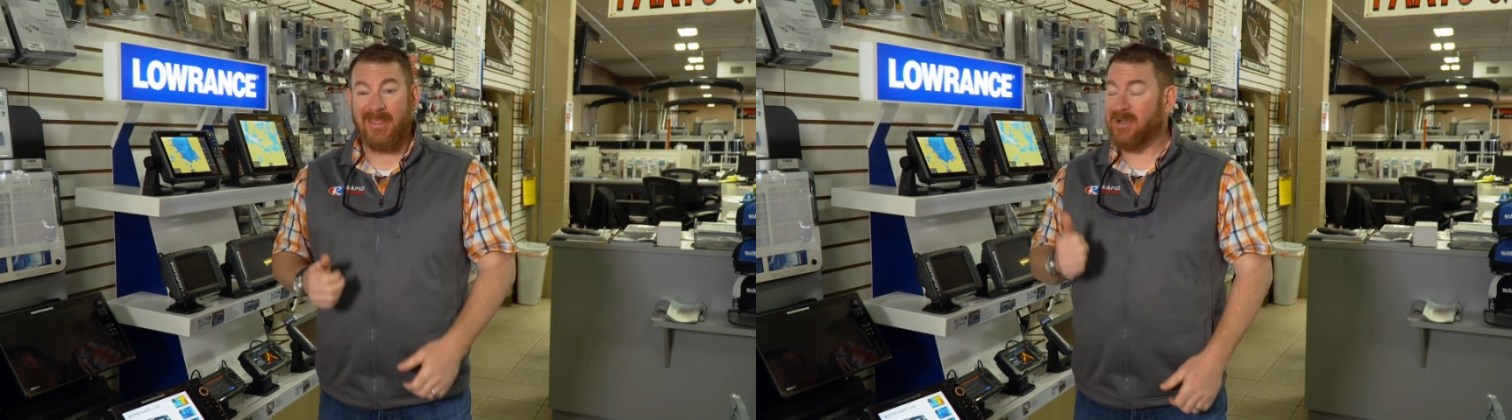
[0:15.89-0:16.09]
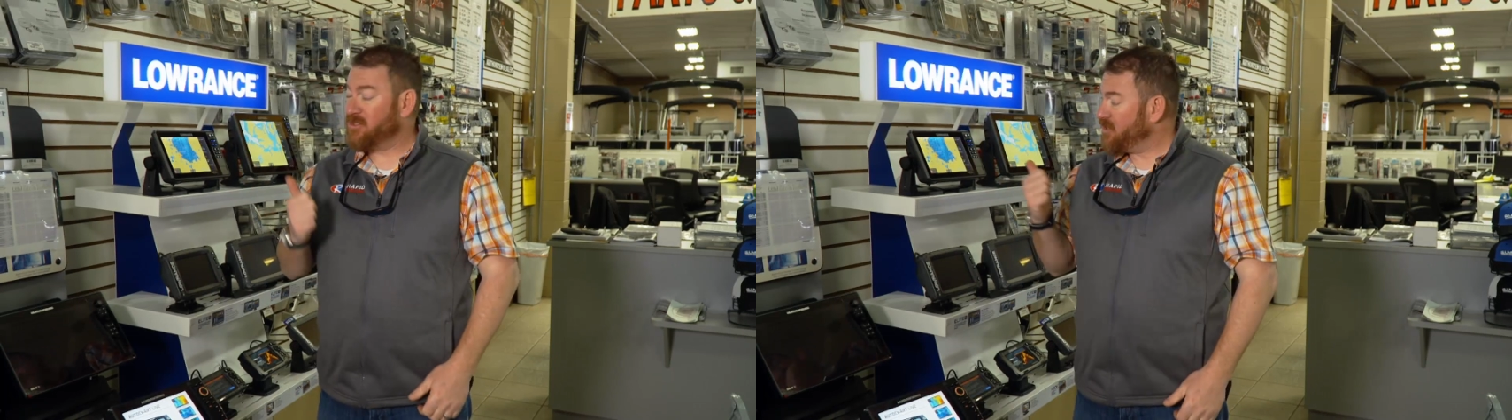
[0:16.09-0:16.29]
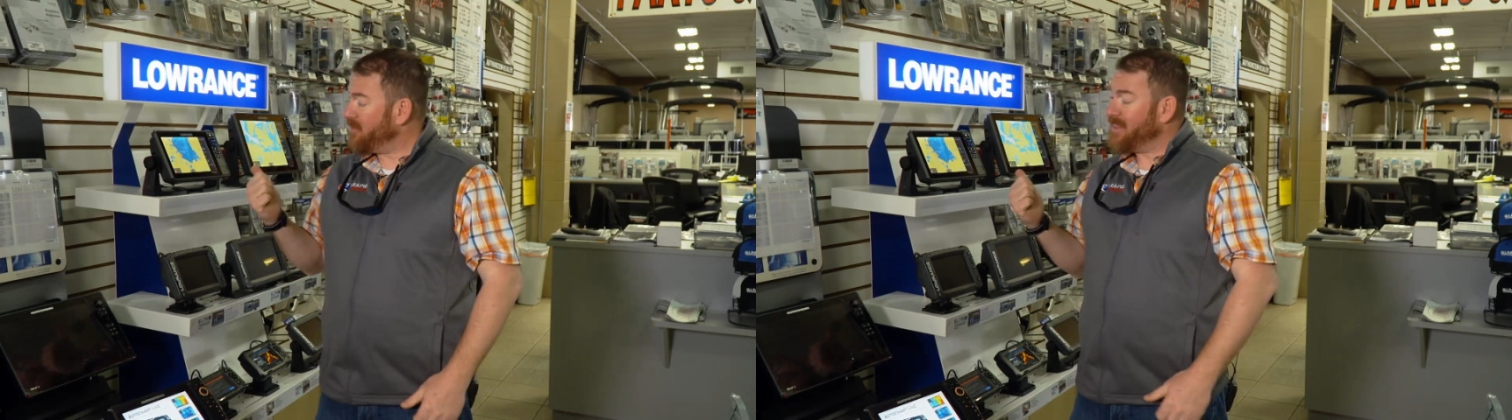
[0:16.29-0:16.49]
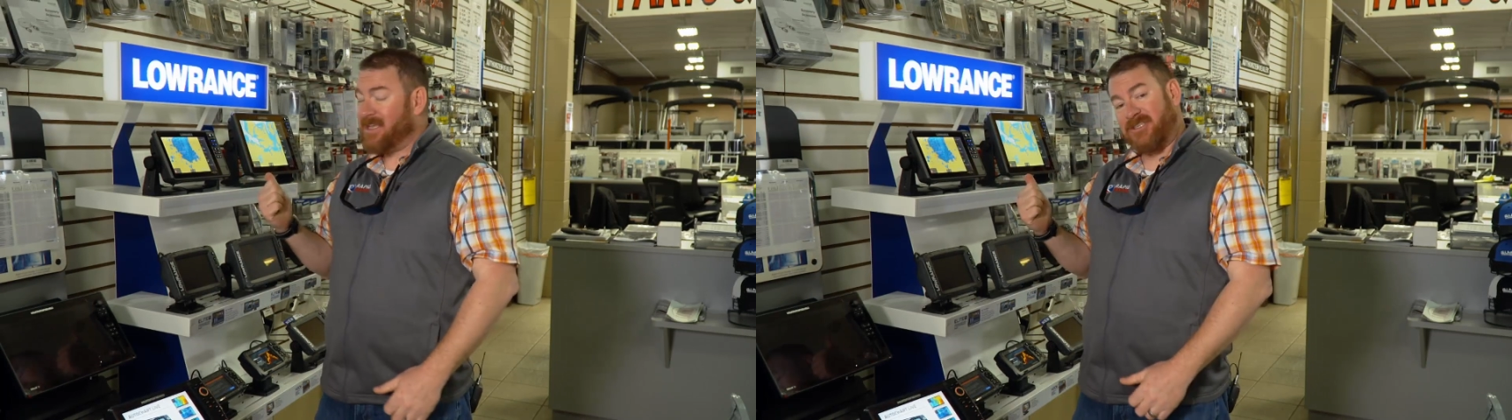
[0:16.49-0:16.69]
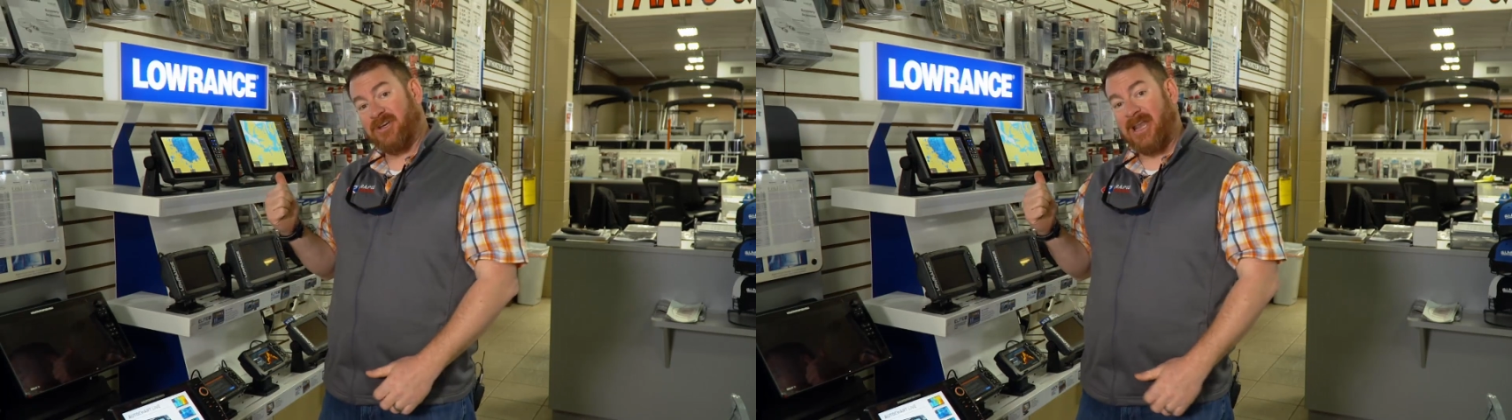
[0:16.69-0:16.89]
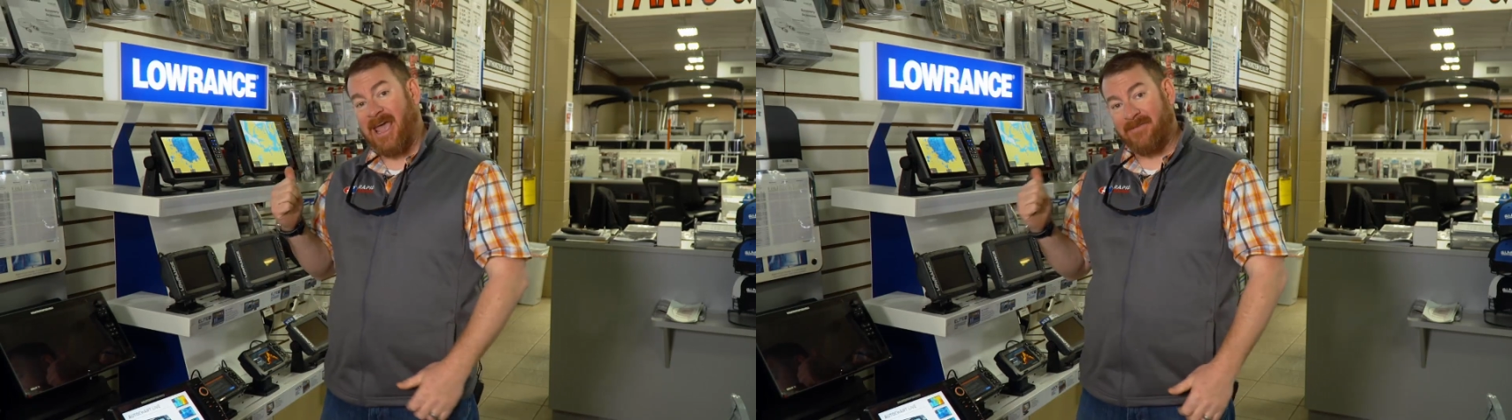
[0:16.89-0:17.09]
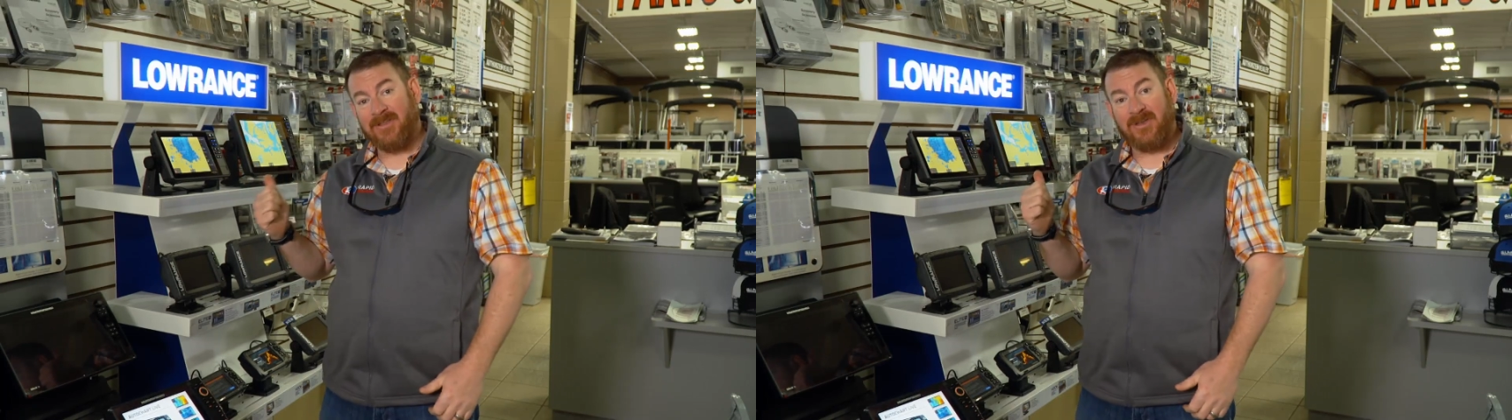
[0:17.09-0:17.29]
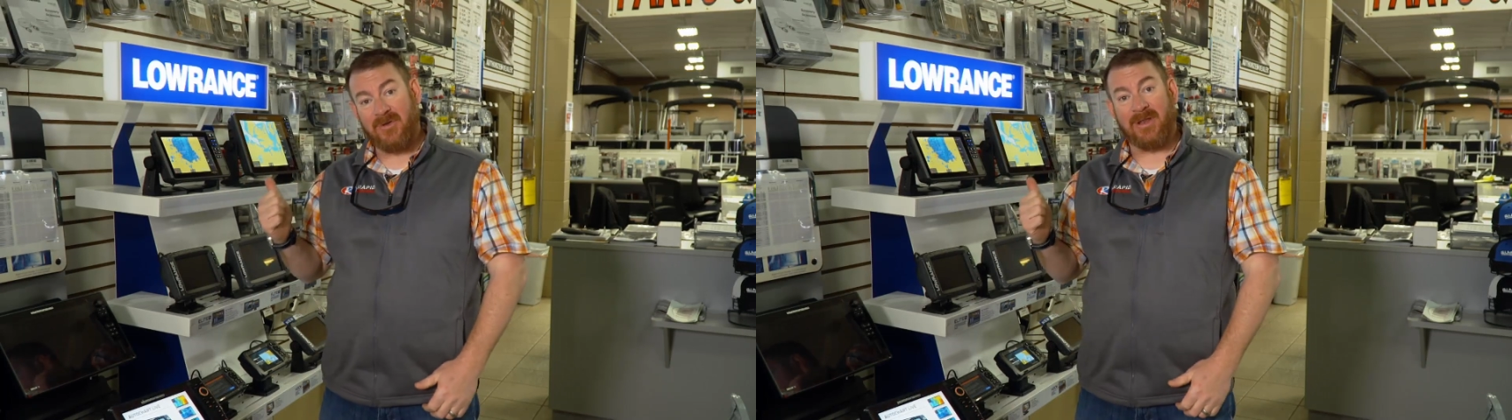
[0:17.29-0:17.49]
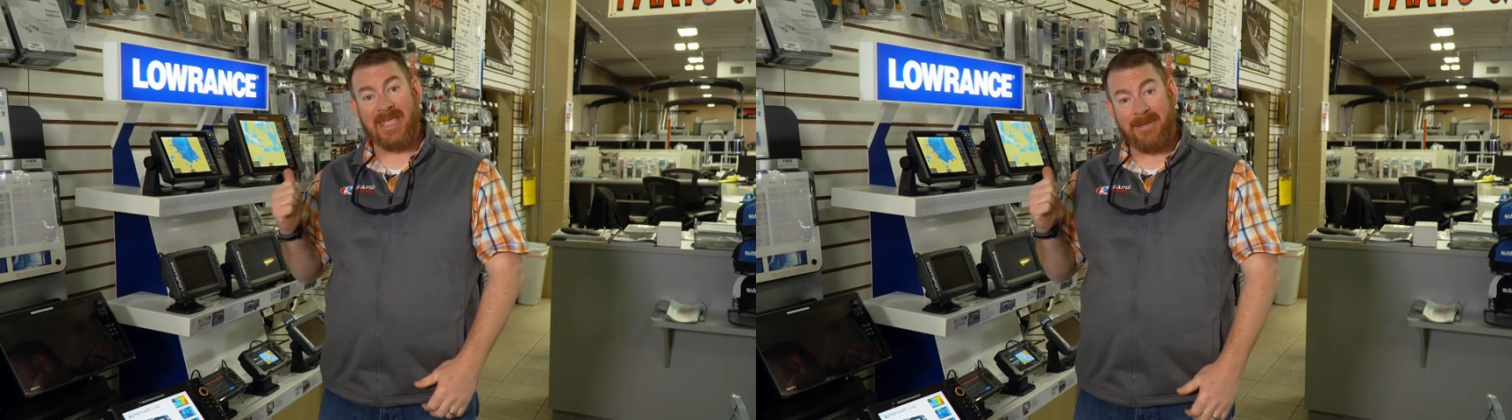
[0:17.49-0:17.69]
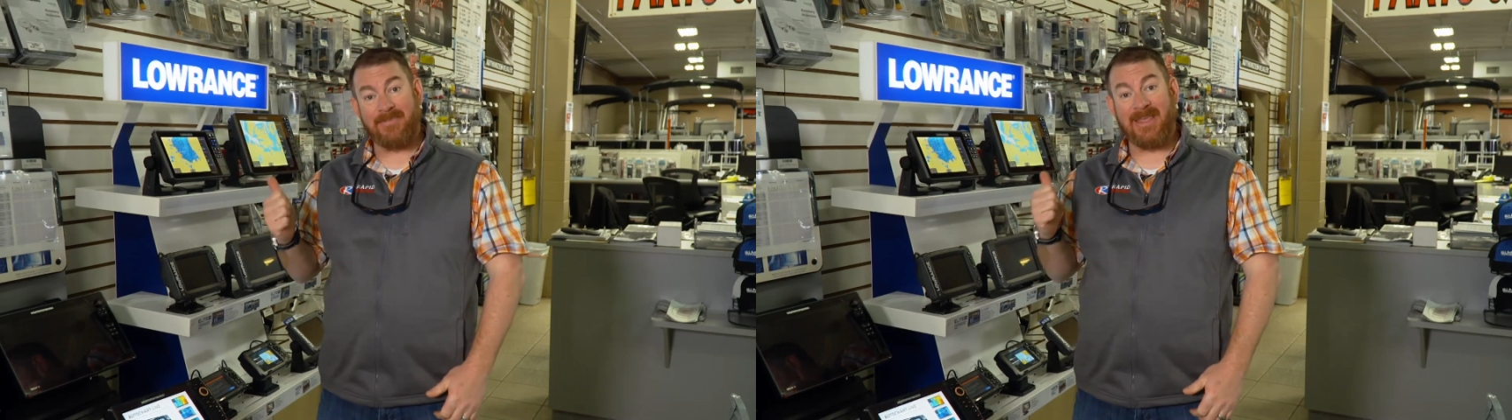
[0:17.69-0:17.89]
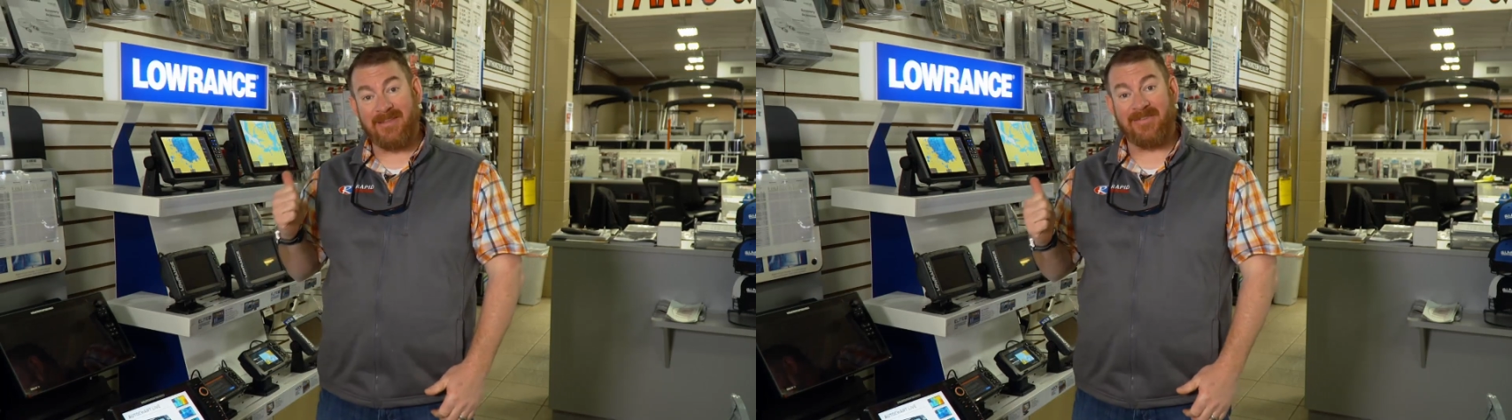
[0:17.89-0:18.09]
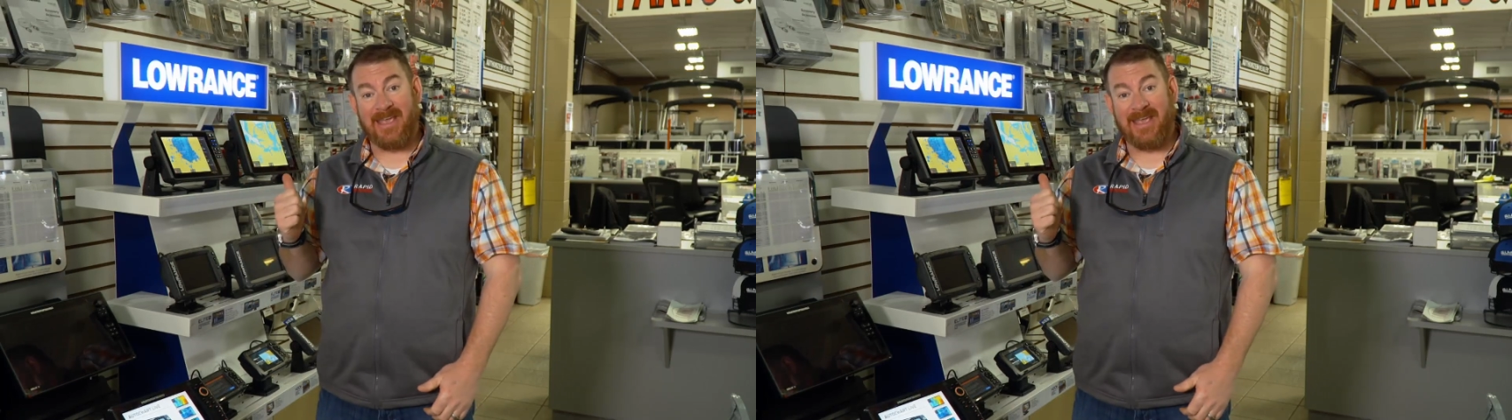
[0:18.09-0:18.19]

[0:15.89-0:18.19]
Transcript: there are certain things you're going to have to do to keep these